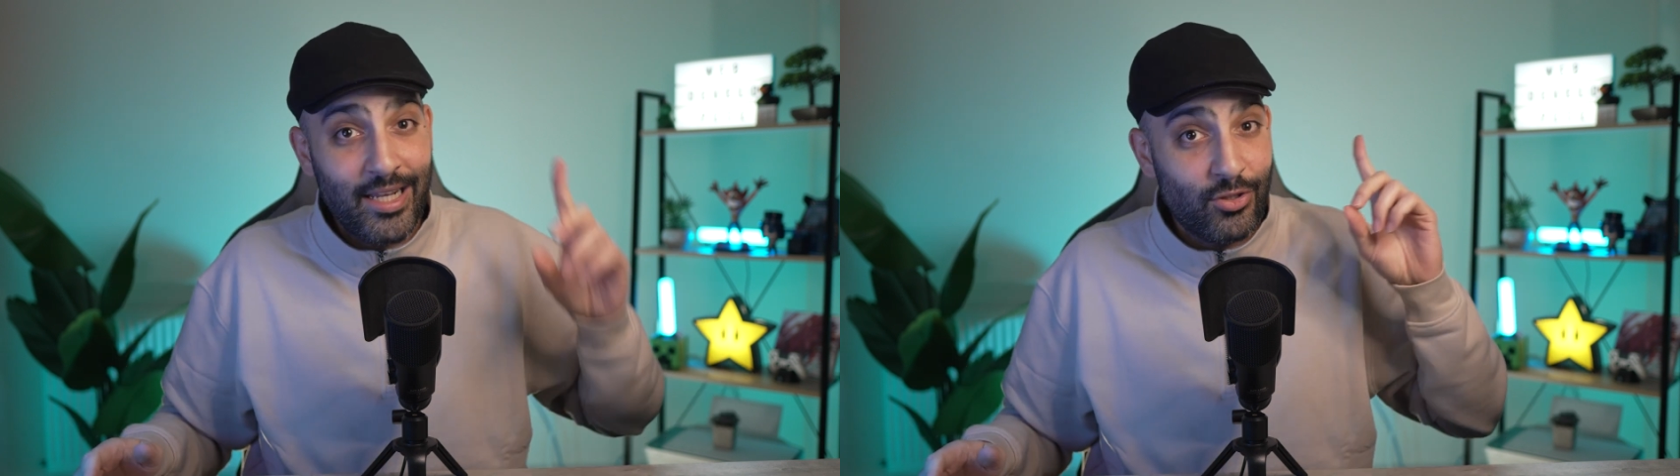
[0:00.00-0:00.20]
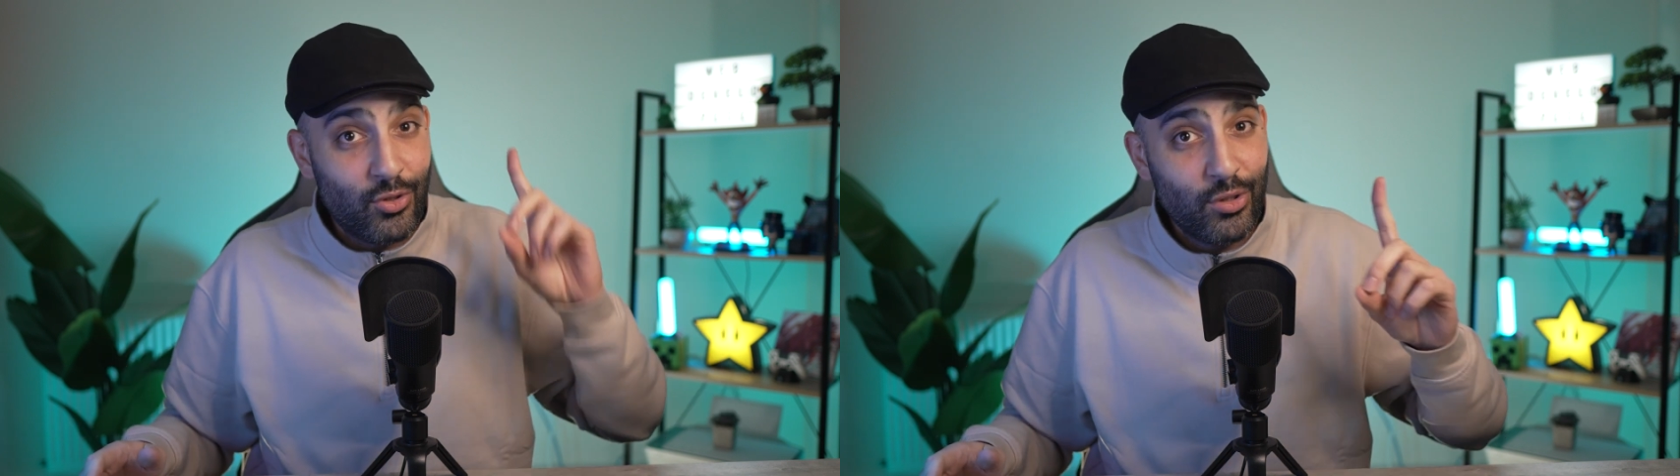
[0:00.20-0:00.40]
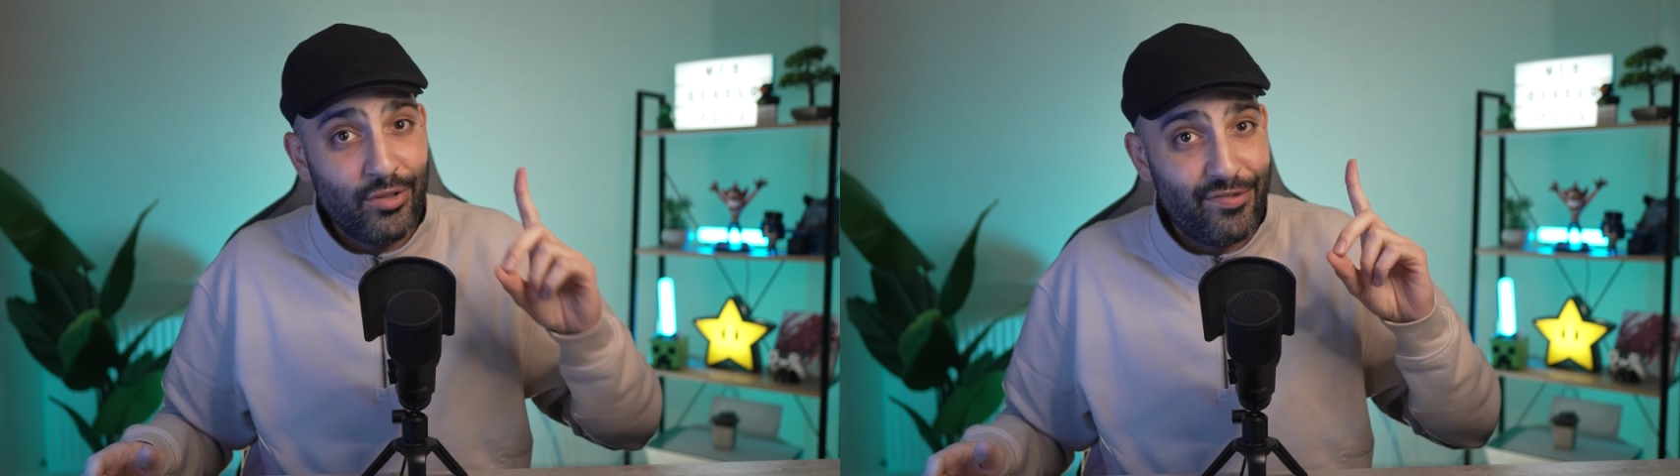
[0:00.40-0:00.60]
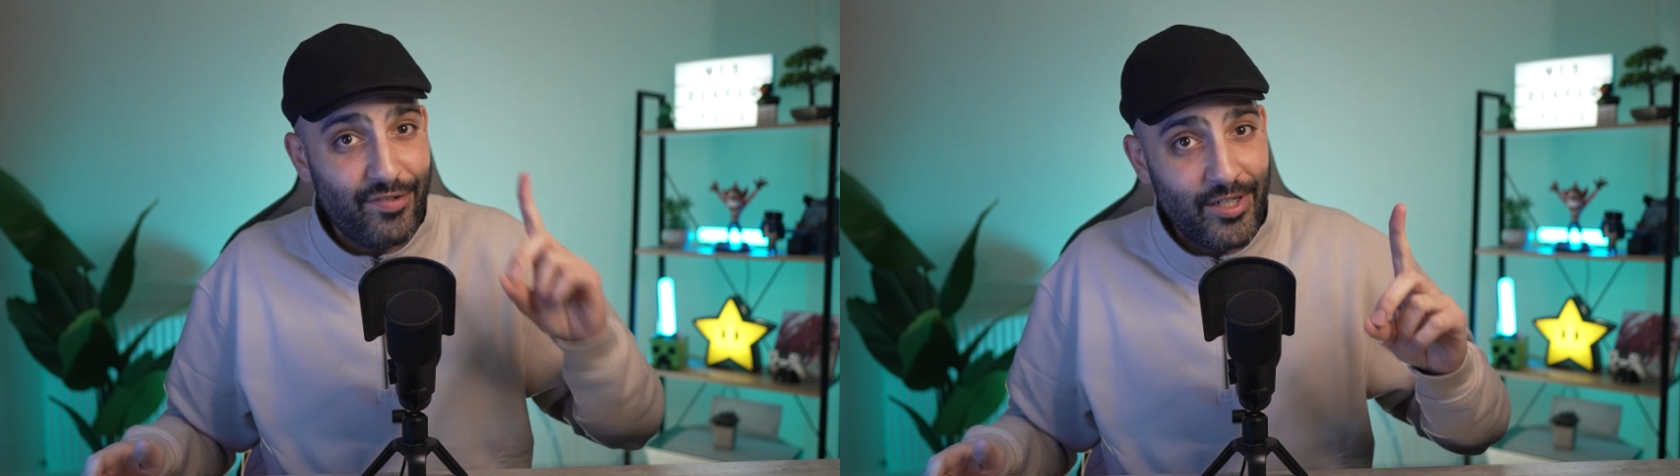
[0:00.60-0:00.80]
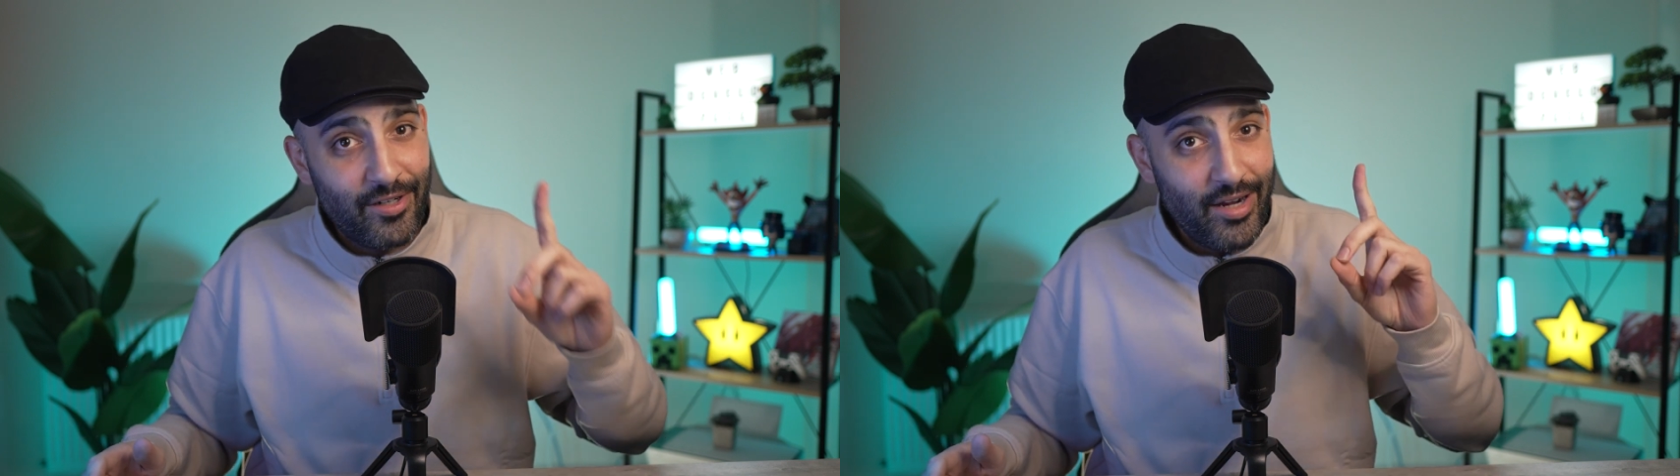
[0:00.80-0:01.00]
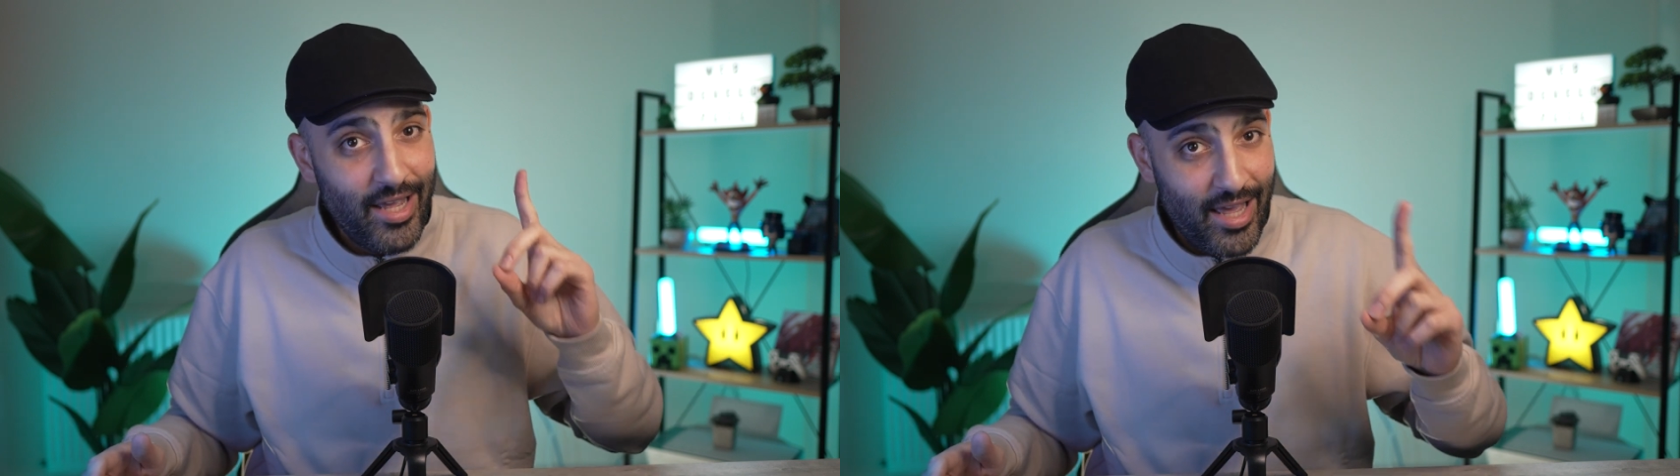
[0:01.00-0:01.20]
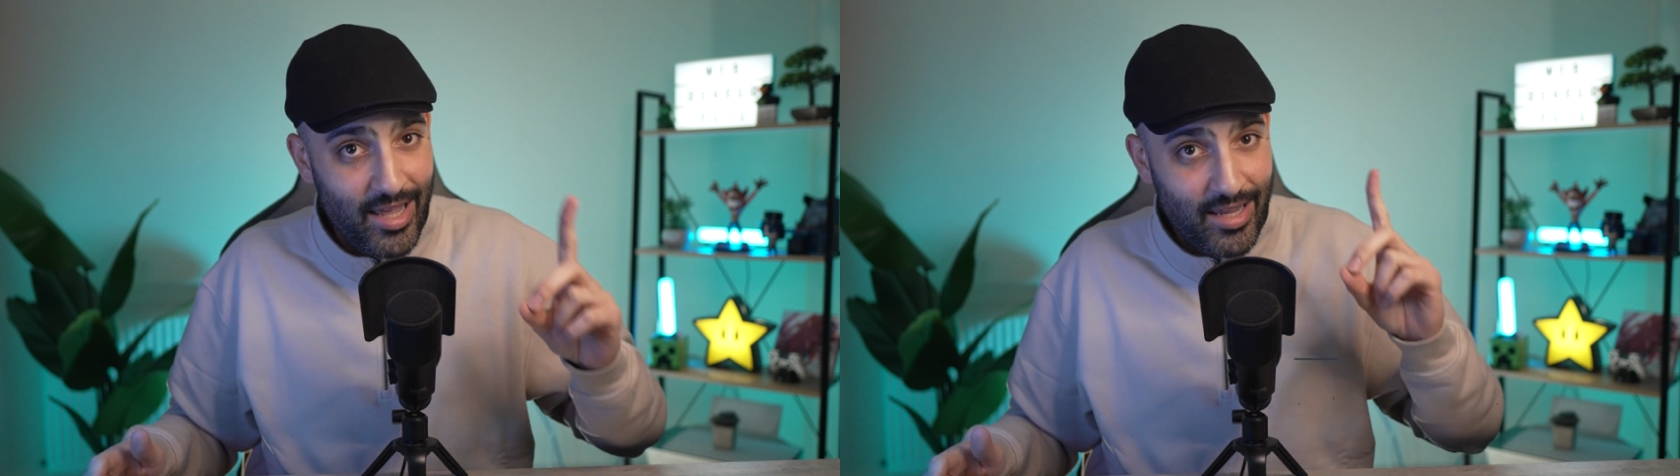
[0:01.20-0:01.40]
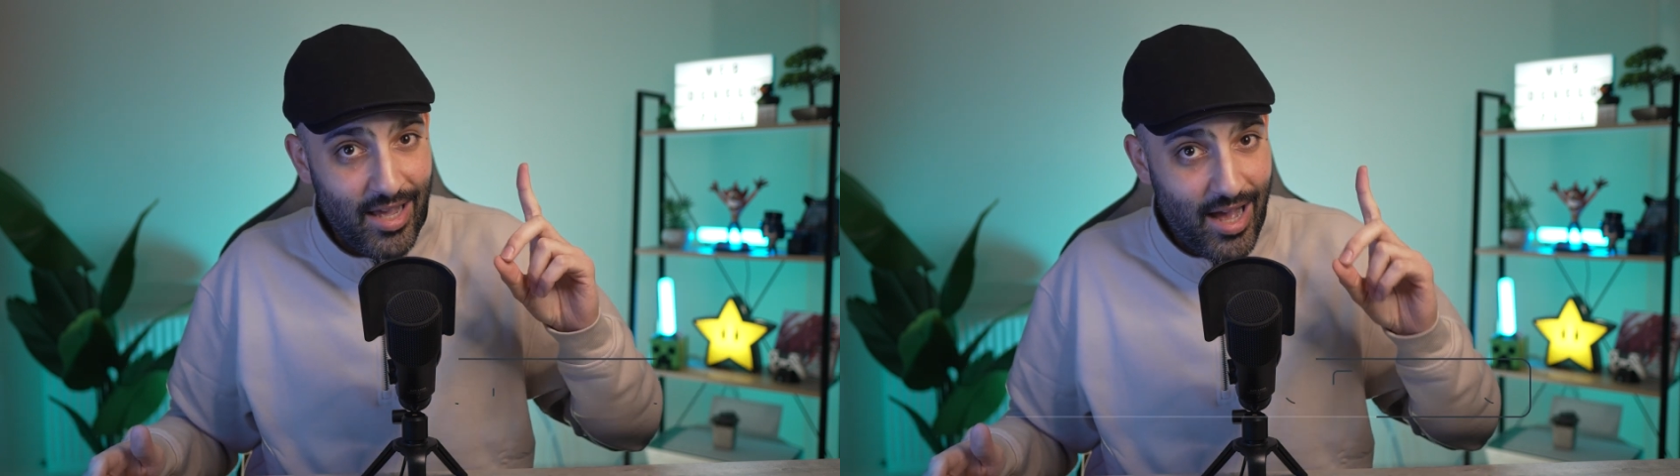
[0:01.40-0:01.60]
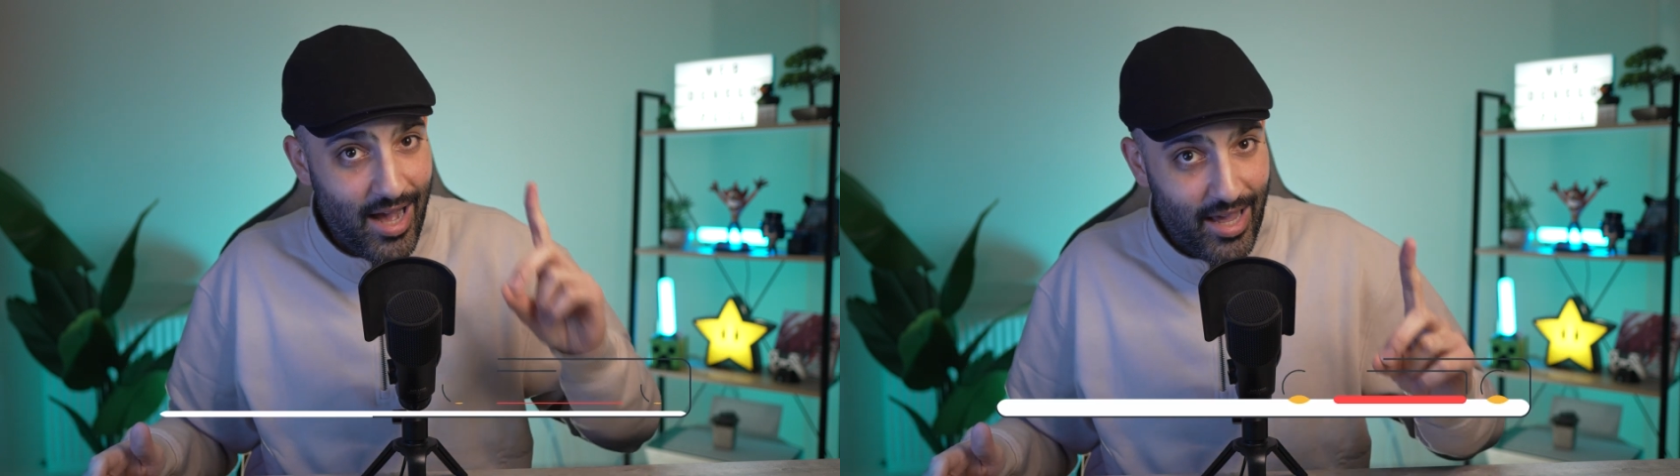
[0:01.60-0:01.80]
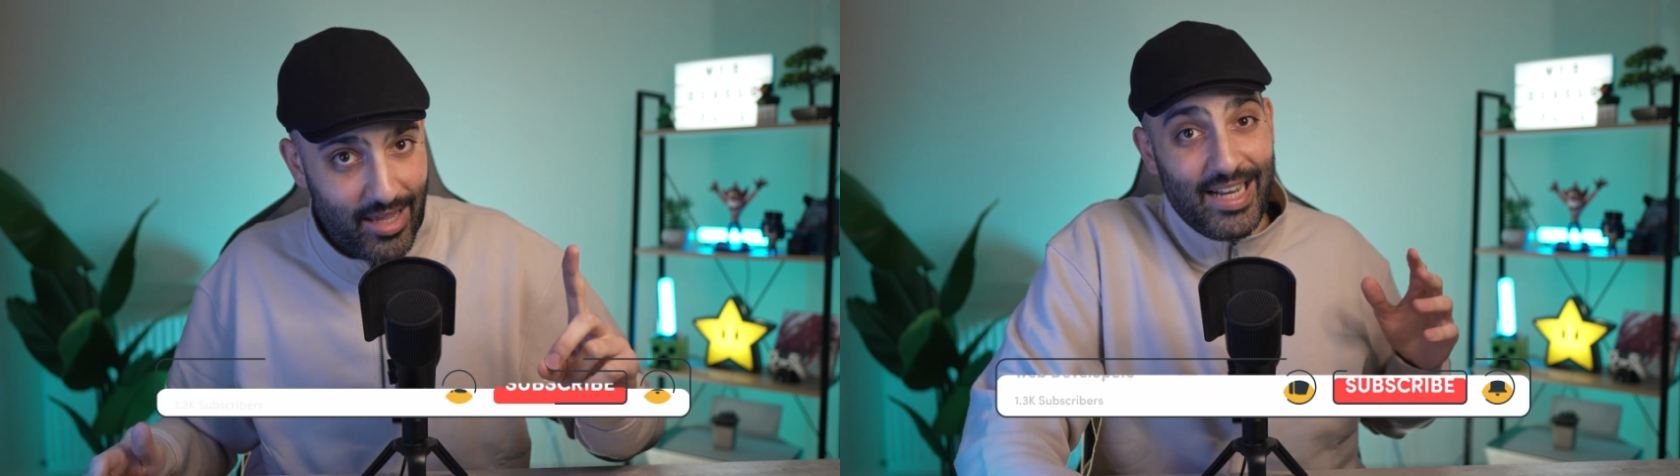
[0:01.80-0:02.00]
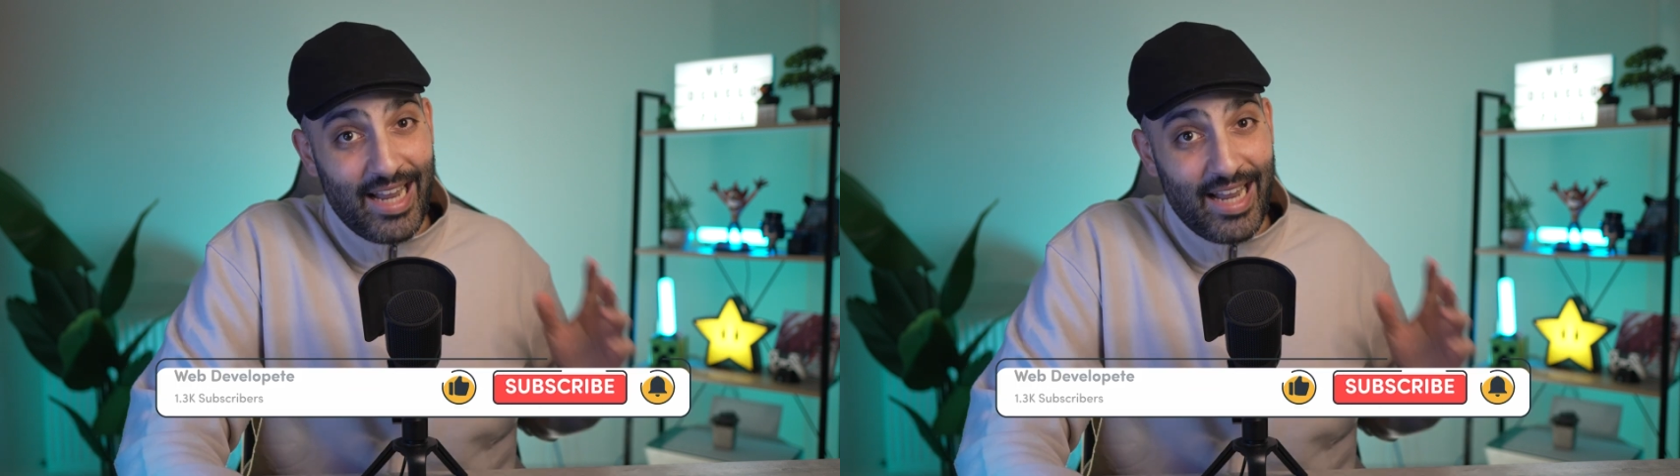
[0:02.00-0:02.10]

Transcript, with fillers: and don't fear A I.